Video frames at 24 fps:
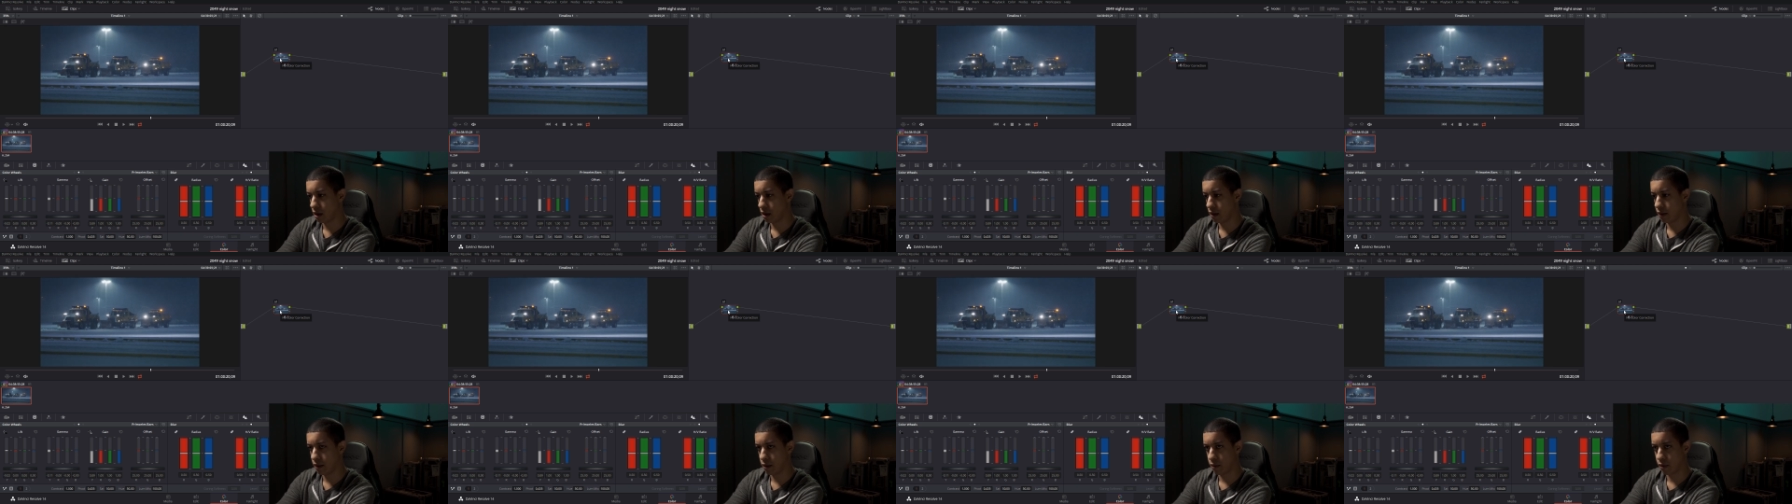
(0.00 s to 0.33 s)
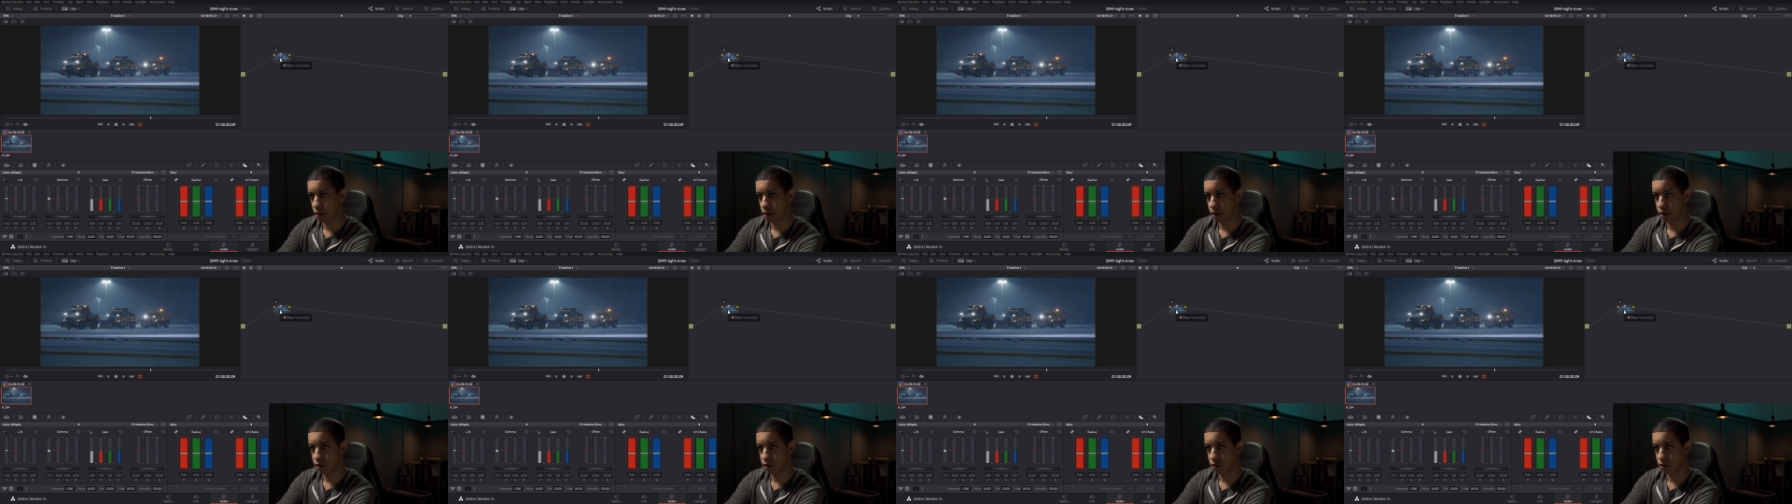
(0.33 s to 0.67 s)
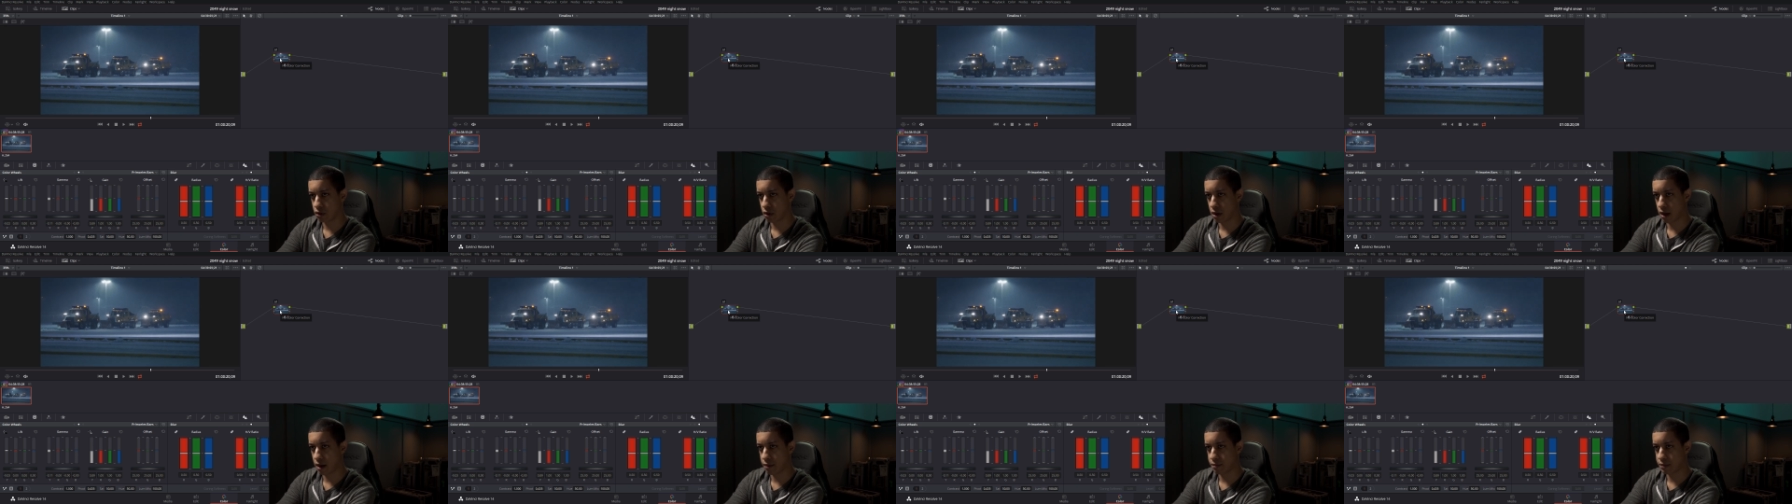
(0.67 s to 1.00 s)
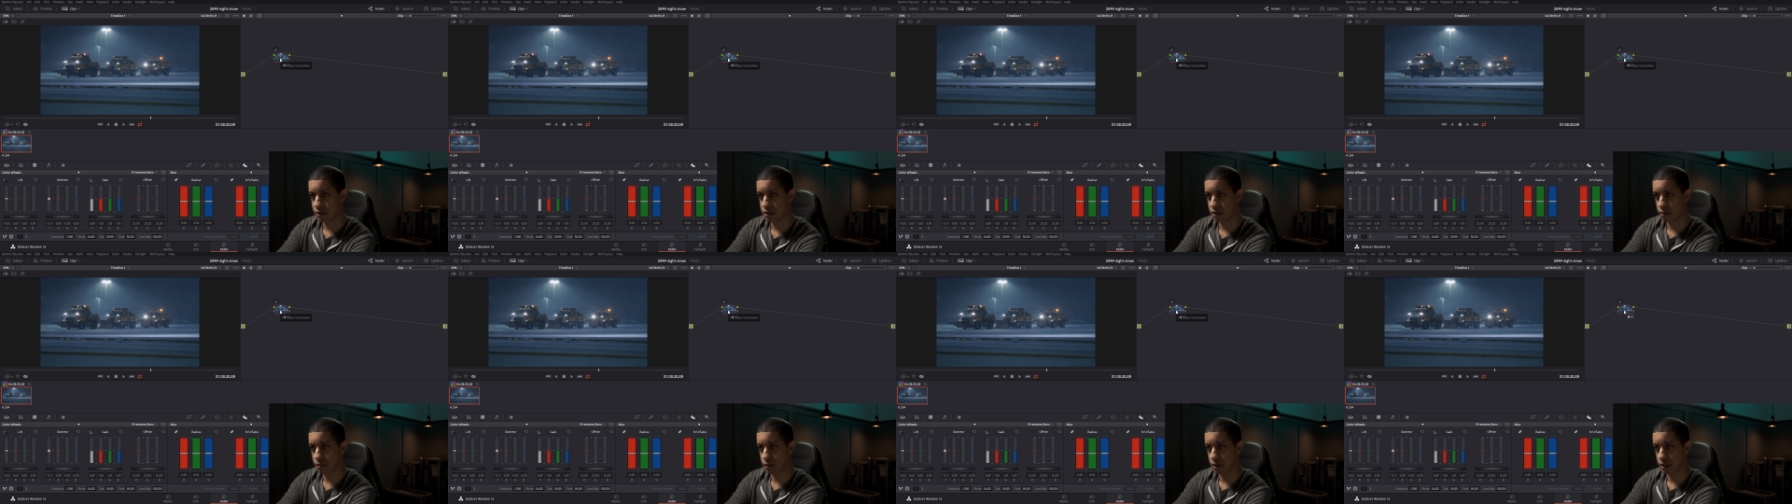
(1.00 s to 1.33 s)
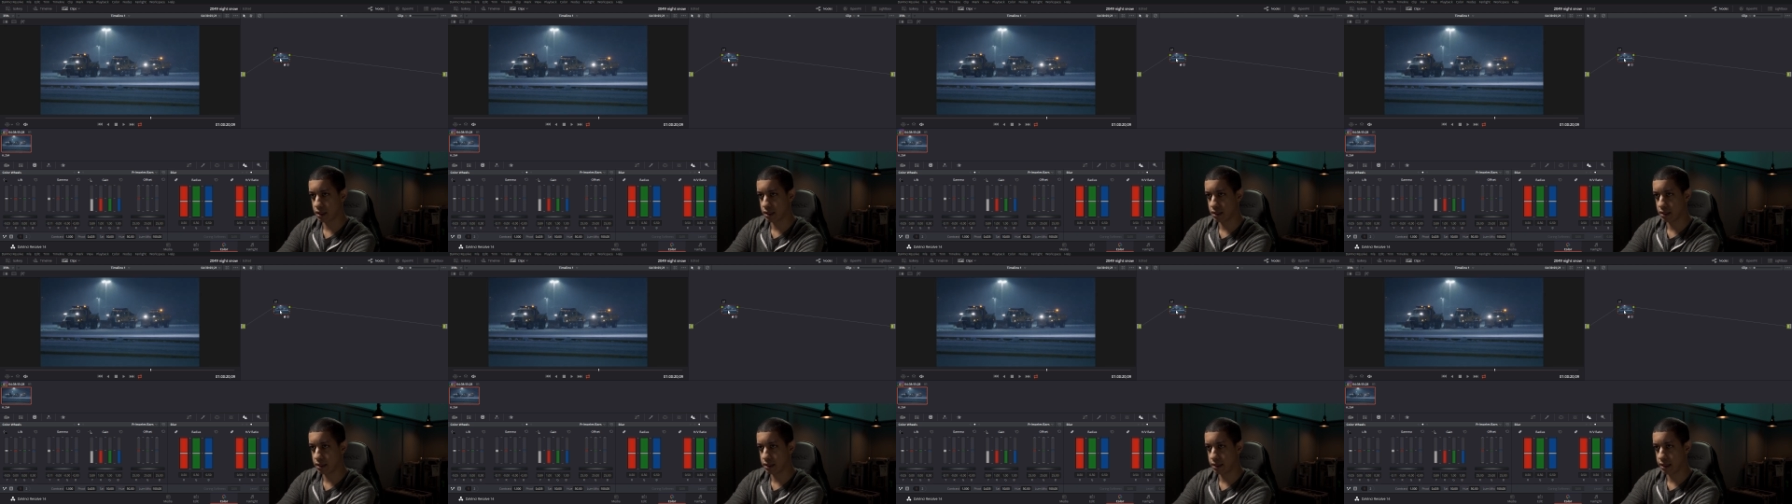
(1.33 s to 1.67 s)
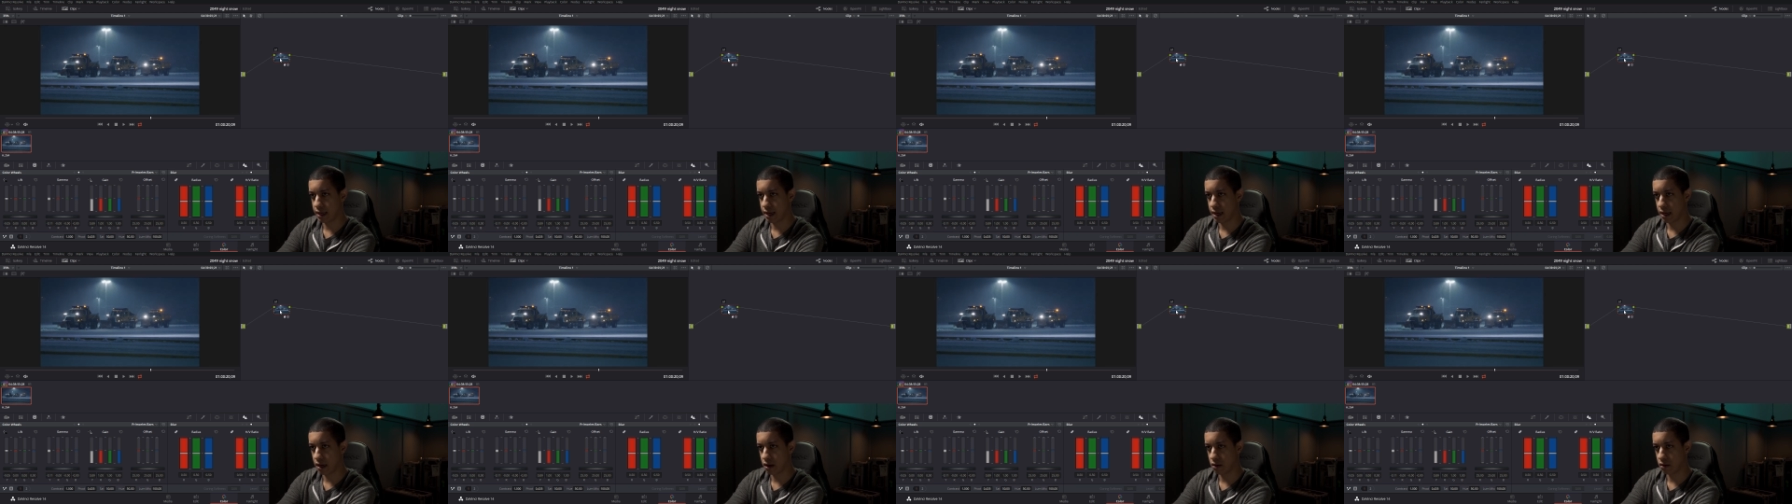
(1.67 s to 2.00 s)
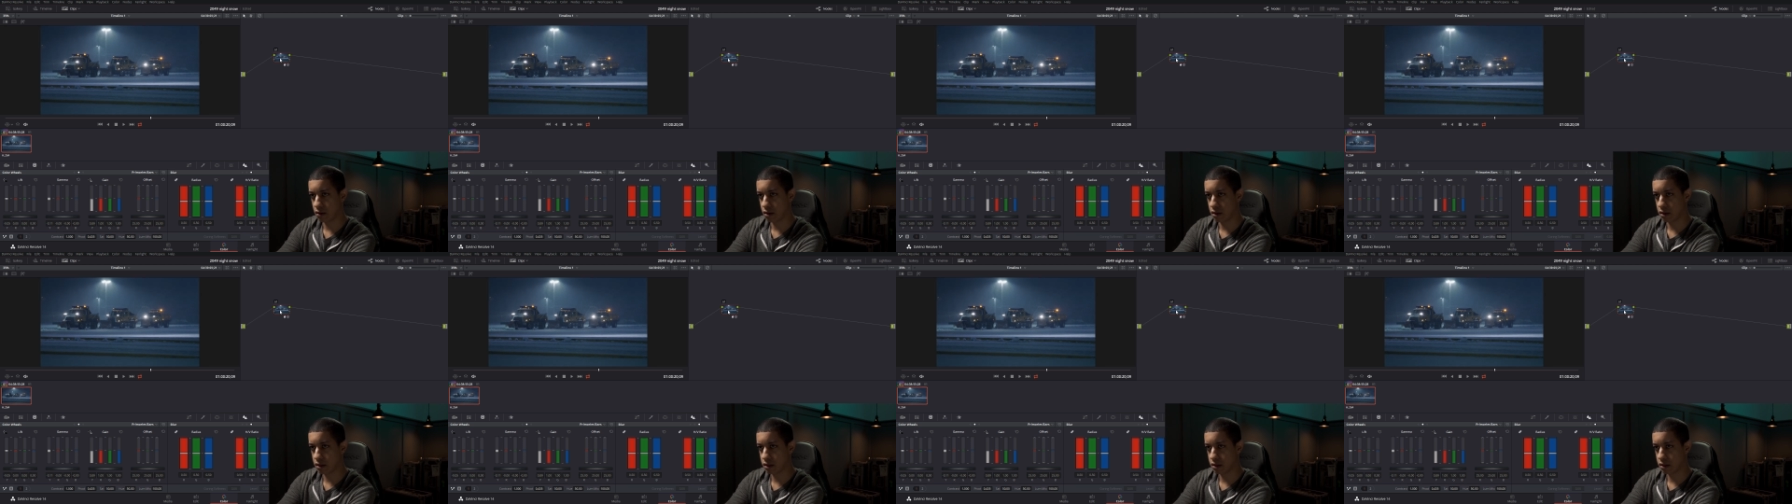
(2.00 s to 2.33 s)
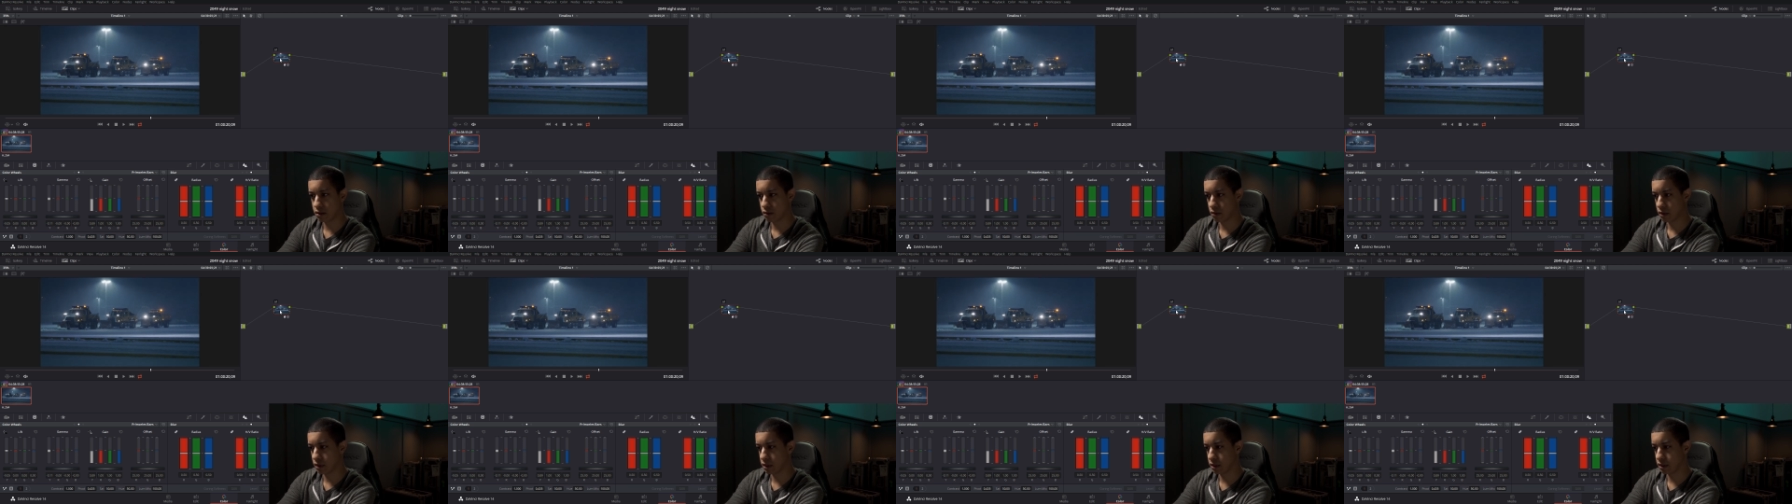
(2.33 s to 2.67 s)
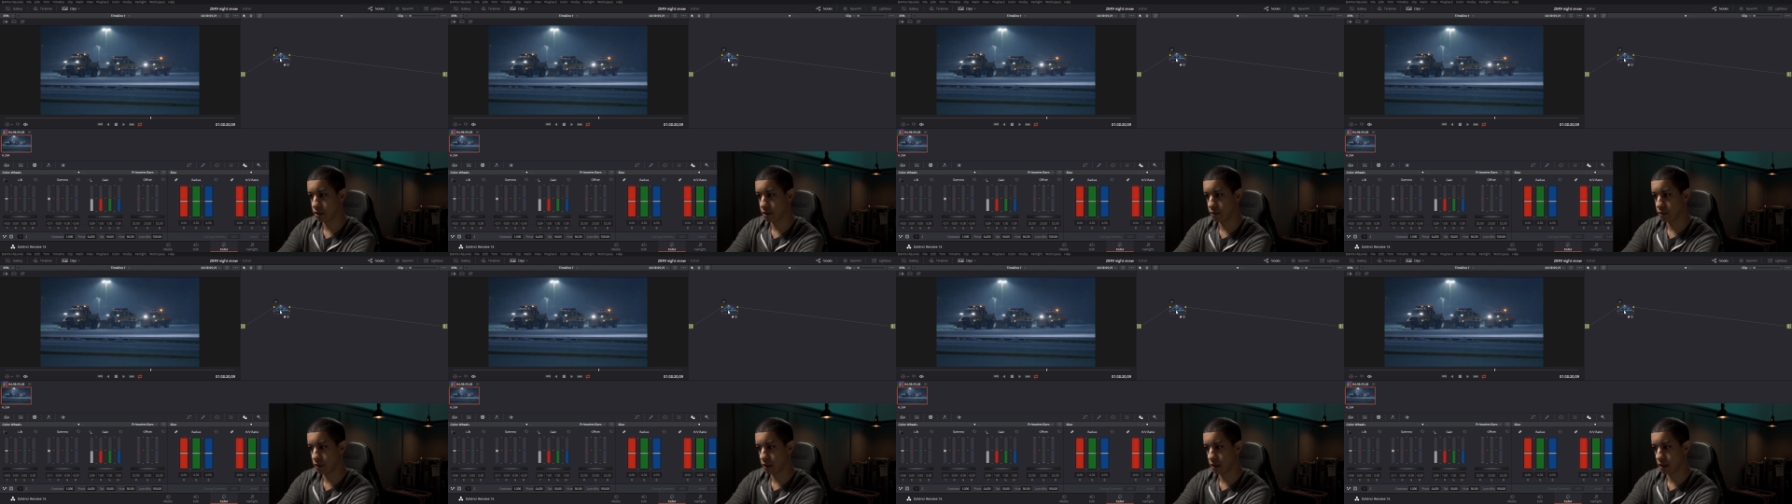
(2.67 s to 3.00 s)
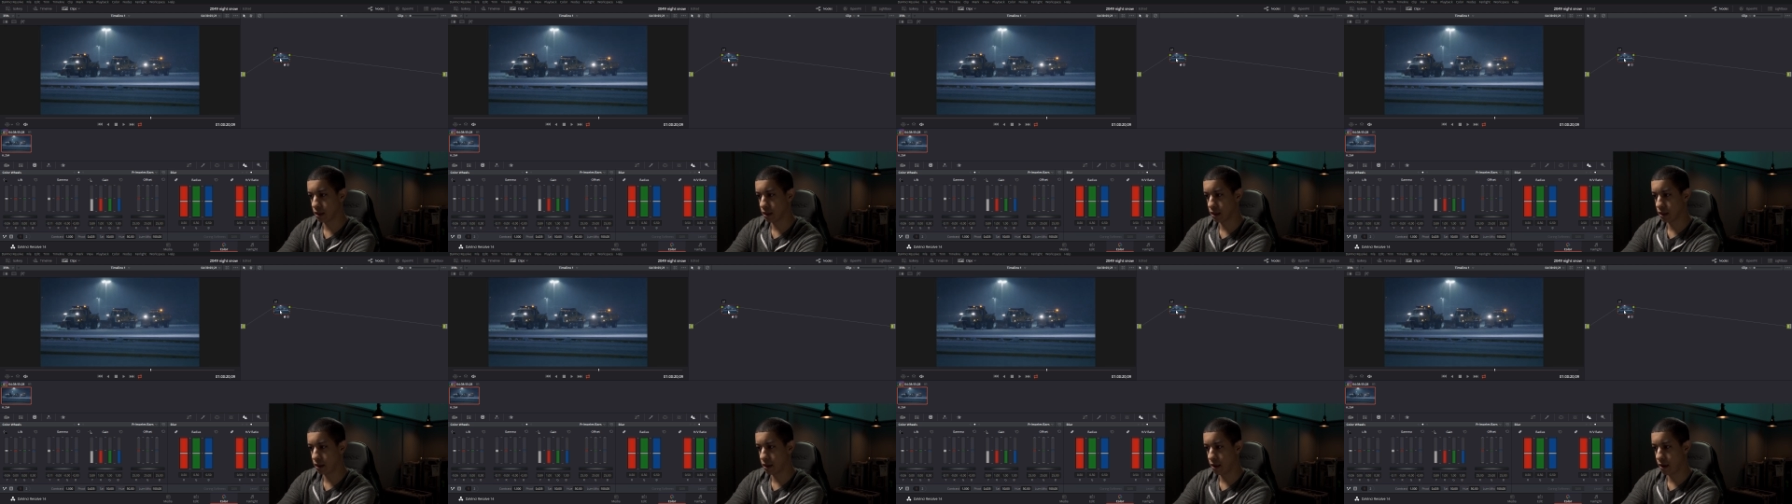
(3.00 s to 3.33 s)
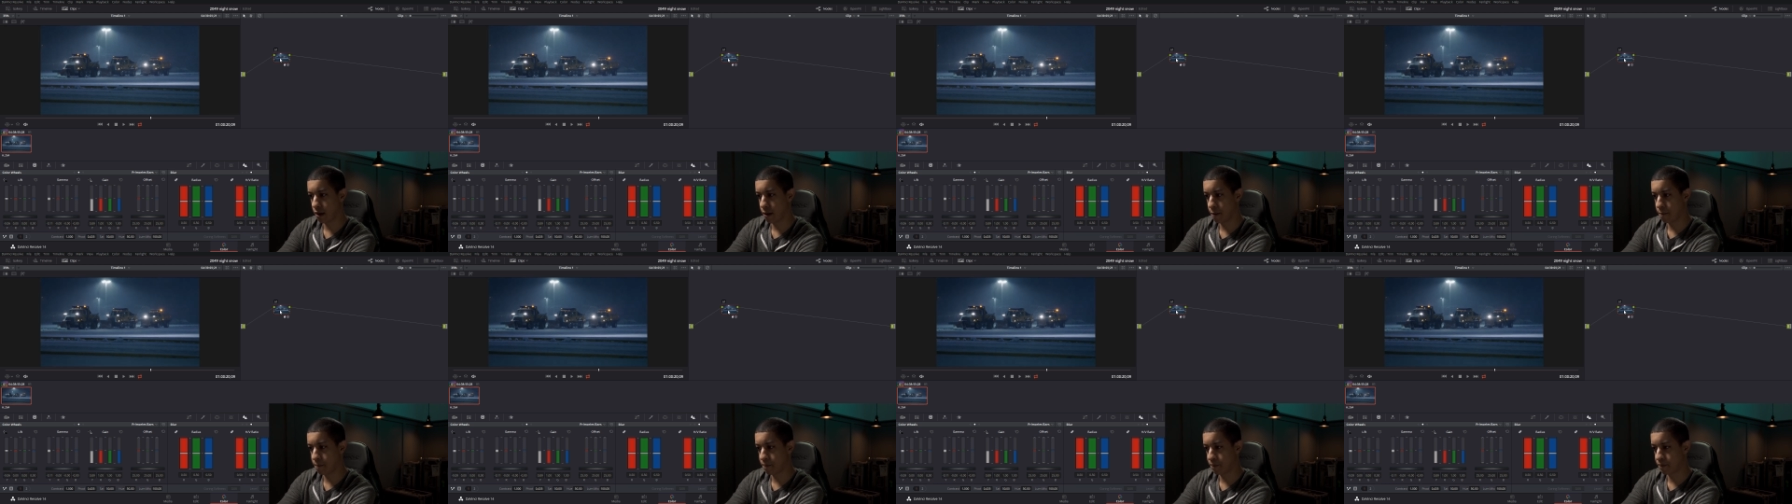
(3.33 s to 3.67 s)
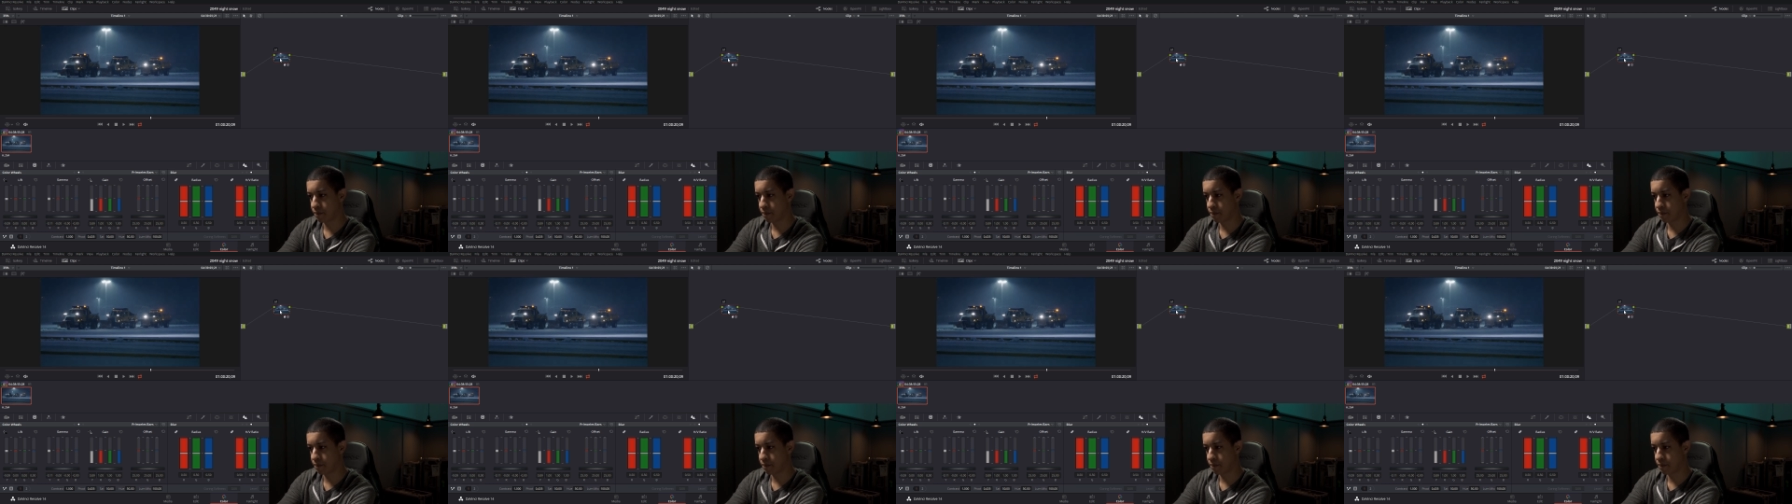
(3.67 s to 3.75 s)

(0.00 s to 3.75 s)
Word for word: And then we're going to drop some of this down, sort of something like that.